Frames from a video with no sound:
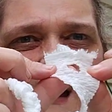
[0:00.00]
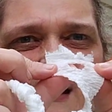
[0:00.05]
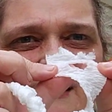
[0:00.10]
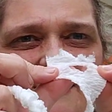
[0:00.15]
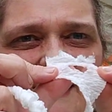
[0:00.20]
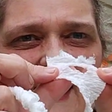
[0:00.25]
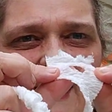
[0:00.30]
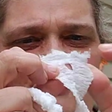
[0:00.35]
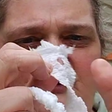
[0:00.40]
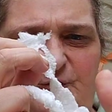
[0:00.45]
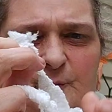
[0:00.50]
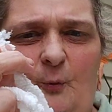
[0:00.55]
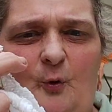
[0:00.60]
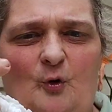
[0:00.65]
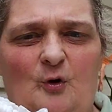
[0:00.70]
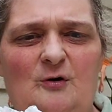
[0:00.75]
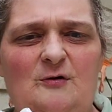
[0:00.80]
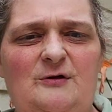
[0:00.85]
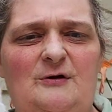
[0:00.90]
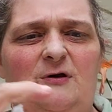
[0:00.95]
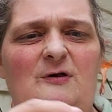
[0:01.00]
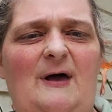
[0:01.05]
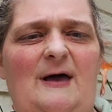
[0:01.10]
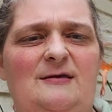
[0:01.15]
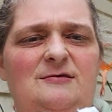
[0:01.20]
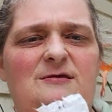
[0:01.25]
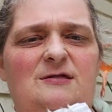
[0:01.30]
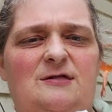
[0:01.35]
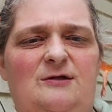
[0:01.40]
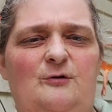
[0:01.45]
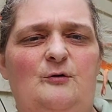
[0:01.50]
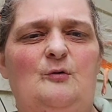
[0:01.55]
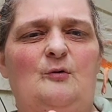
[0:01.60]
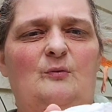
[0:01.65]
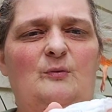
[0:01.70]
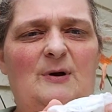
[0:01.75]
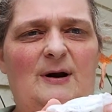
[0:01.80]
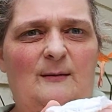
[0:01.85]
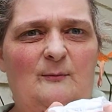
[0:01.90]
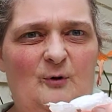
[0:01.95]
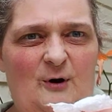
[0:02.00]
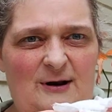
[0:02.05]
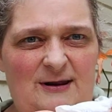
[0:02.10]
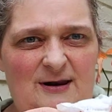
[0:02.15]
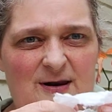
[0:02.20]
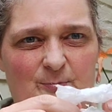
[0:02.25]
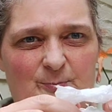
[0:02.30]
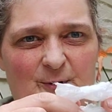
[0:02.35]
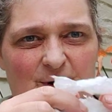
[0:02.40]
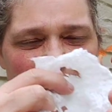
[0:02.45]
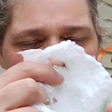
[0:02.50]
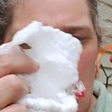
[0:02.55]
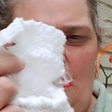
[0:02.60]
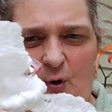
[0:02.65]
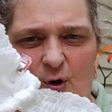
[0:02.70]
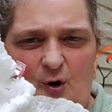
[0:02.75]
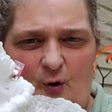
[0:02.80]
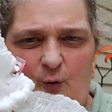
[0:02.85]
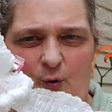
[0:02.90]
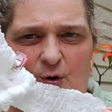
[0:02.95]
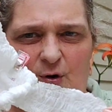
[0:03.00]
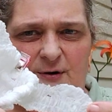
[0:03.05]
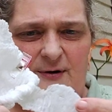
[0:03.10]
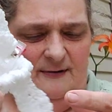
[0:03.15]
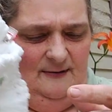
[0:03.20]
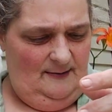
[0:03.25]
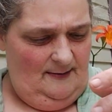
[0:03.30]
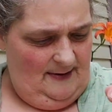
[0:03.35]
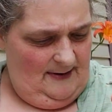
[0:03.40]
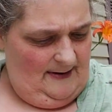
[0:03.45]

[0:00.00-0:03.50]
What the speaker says: attach more little ends to when I'm ready to braid more cord.